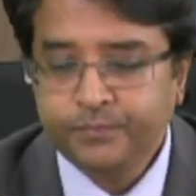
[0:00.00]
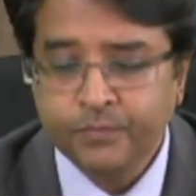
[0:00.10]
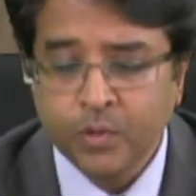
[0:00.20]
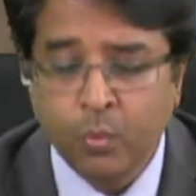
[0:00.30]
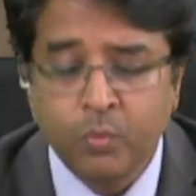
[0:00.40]

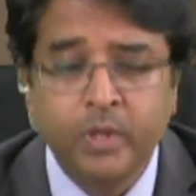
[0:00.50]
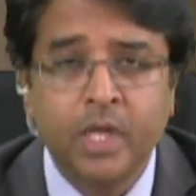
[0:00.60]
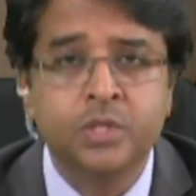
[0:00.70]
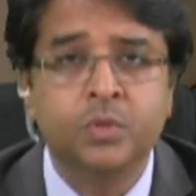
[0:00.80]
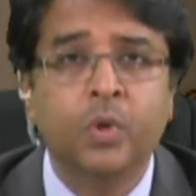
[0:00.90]
when we
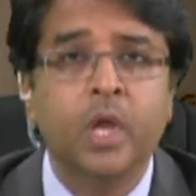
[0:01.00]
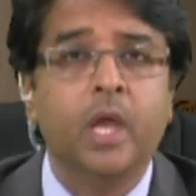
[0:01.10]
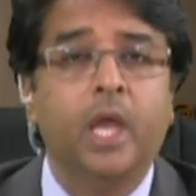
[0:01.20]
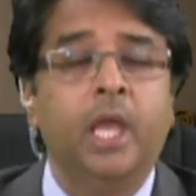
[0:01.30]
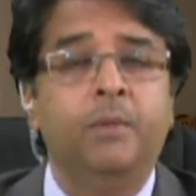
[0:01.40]
get to
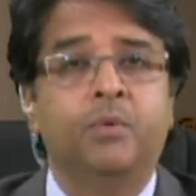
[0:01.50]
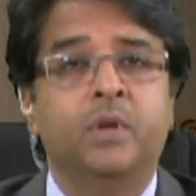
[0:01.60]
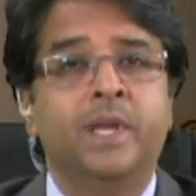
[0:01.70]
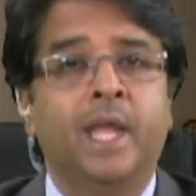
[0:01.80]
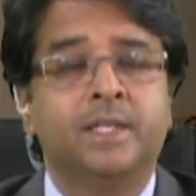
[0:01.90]
April
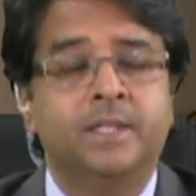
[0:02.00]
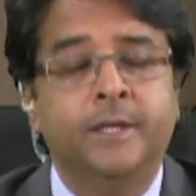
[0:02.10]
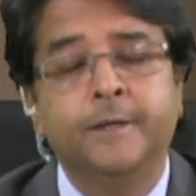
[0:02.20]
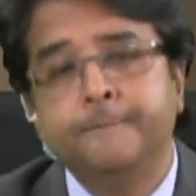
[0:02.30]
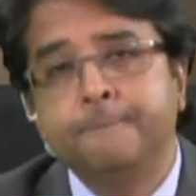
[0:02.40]
next year,
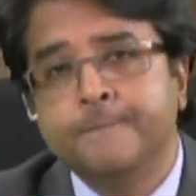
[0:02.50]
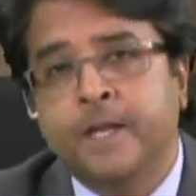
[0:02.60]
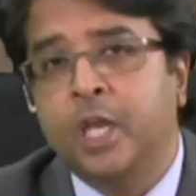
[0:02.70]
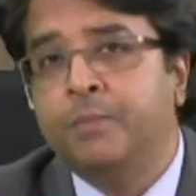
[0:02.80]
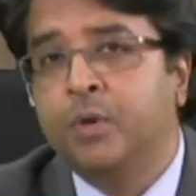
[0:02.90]
and
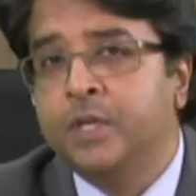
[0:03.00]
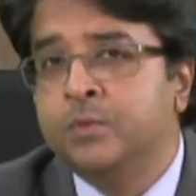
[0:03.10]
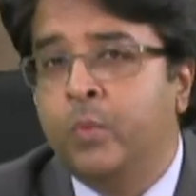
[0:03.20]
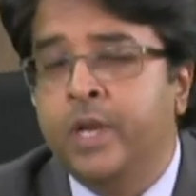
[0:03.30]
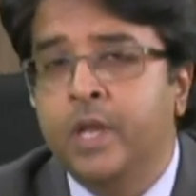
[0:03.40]
April is
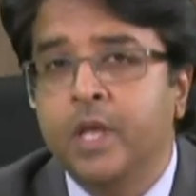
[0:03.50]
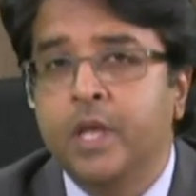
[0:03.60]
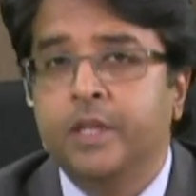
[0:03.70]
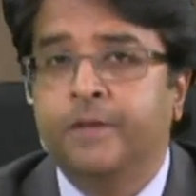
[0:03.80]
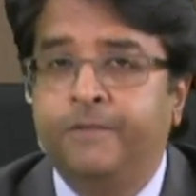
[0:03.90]
when
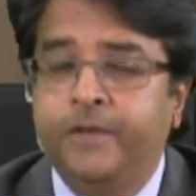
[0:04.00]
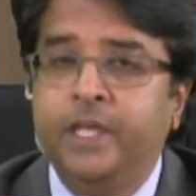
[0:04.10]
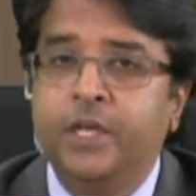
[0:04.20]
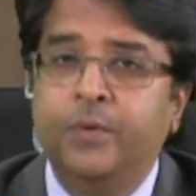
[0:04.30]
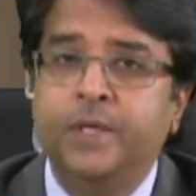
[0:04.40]
the fee
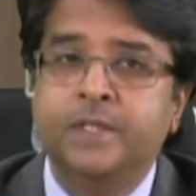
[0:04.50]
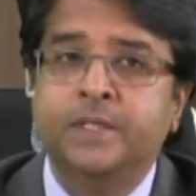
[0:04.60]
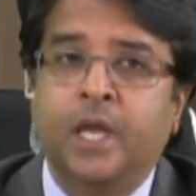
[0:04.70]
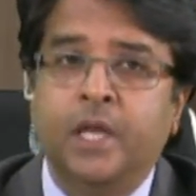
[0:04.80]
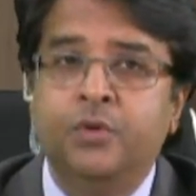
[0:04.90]
increases
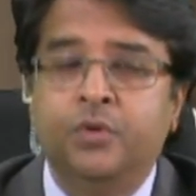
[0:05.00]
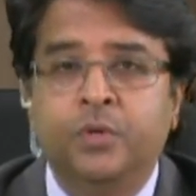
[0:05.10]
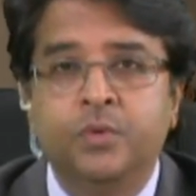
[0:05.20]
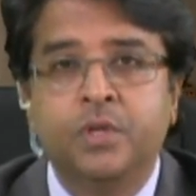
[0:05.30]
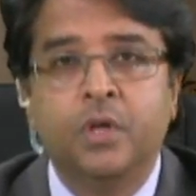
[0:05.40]
are
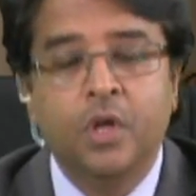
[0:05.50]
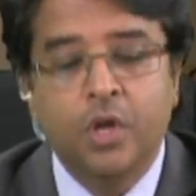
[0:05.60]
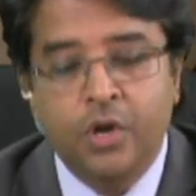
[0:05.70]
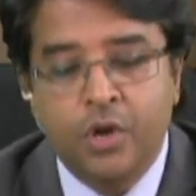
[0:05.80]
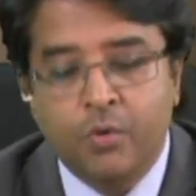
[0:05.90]
introduced,
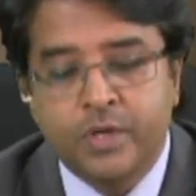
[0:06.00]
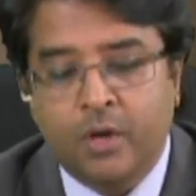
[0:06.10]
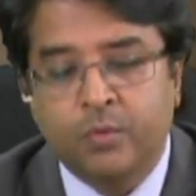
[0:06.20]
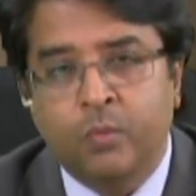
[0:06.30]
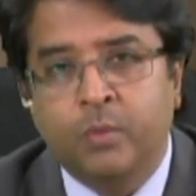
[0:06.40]
no
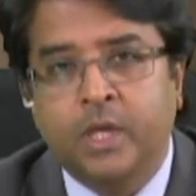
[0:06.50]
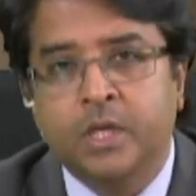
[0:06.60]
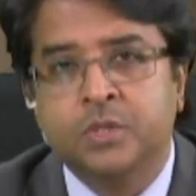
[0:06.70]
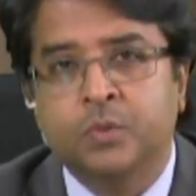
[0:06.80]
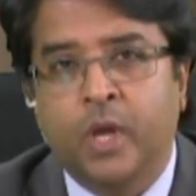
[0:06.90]
doubt when we get
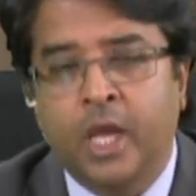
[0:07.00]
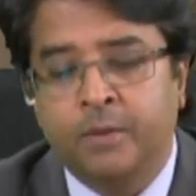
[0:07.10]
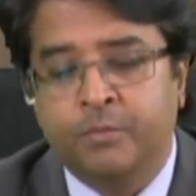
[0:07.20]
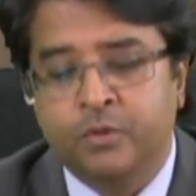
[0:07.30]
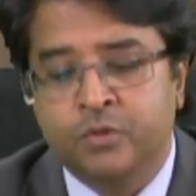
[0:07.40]
to
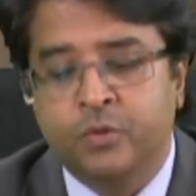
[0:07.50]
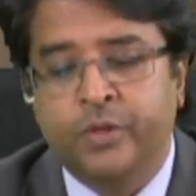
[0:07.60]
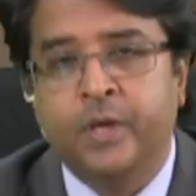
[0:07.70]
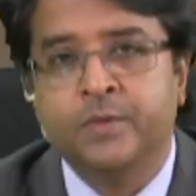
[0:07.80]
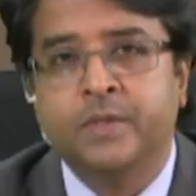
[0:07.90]
April
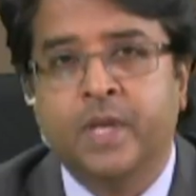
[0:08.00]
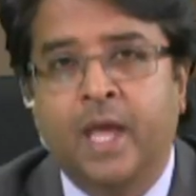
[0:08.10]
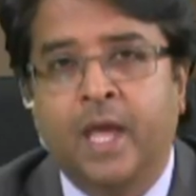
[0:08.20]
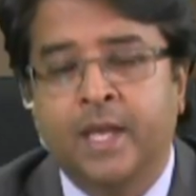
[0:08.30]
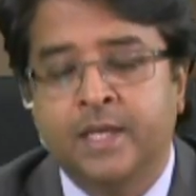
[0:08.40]

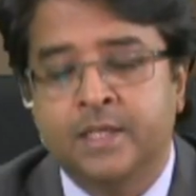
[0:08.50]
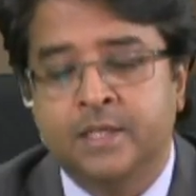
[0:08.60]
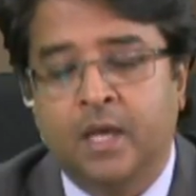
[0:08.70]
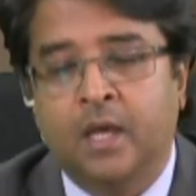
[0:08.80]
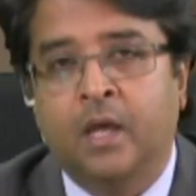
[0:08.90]

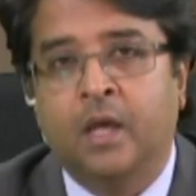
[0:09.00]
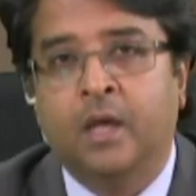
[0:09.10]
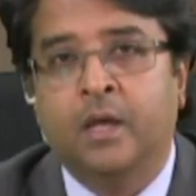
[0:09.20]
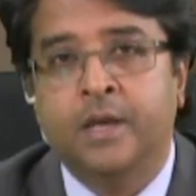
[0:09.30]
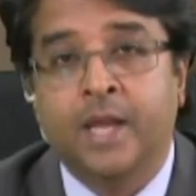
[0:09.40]

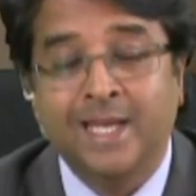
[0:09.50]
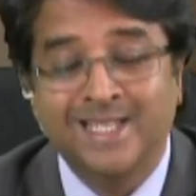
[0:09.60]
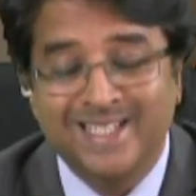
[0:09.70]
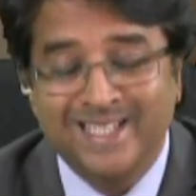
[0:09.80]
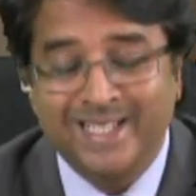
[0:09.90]

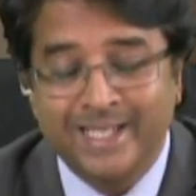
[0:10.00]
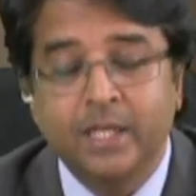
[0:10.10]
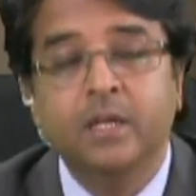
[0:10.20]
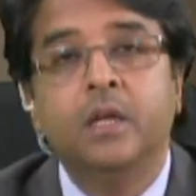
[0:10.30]
2019,